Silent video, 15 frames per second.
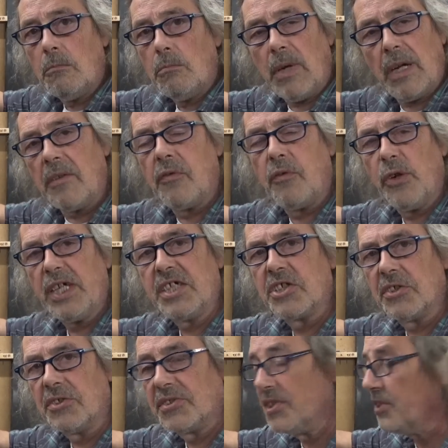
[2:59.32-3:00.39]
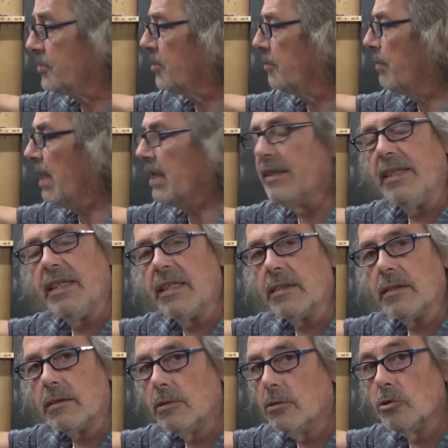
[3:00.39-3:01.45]
My friction system
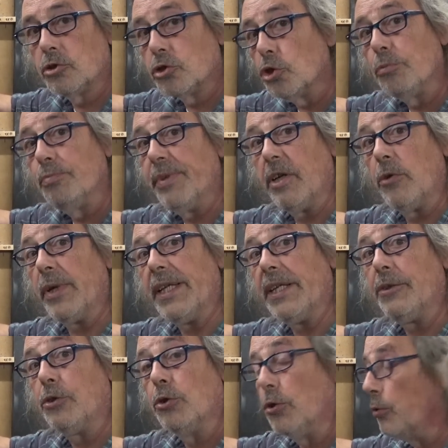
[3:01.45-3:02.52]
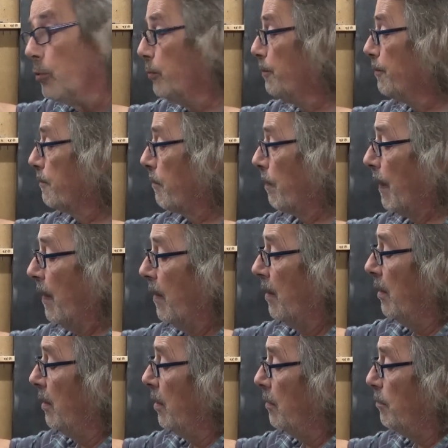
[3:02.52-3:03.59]
idea should be ready to go,
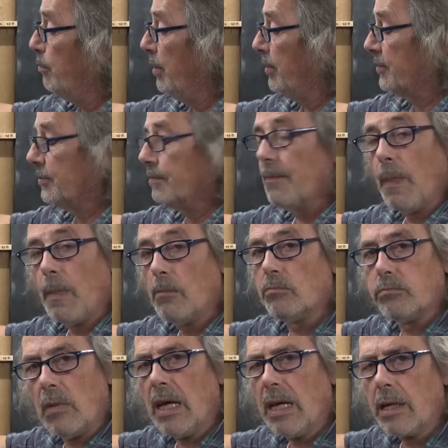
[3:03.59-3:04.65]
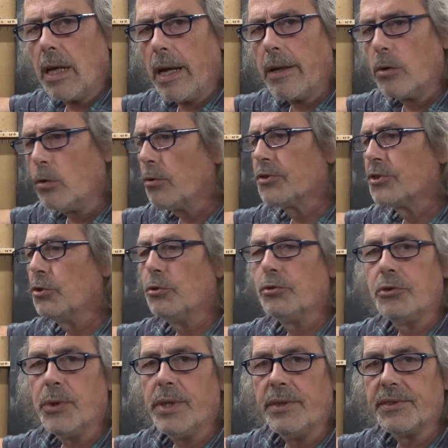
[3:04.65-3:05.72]
but I, I also
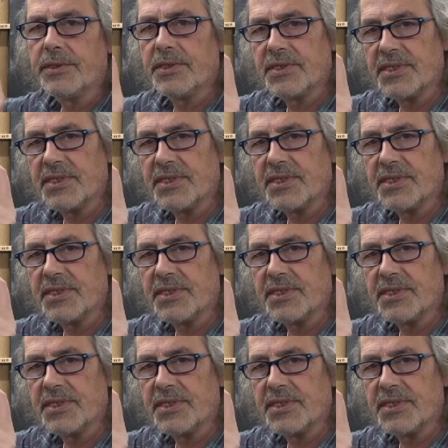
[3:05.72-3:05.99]
drilled